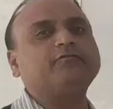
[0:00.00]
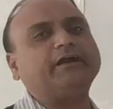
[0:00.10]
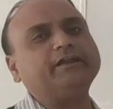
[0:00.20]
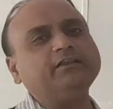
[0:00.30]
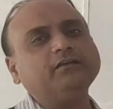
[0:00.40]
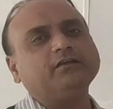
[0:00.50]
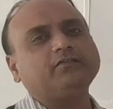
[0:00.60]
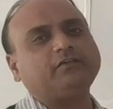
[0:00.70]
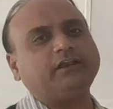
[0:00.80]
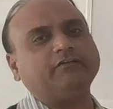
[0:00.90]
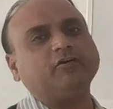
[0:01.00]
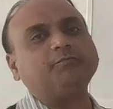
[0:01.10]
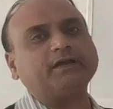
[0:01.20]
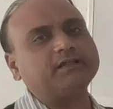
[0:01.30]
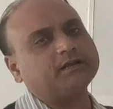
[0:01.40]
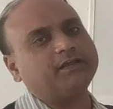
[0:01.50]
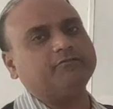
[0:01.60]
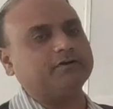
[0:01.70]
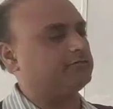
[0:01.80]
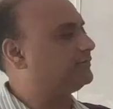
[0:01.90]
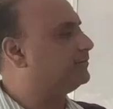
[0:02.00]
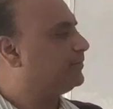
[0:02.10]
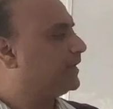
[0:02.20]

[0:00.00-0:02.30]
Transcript: defined in C language by the keywords.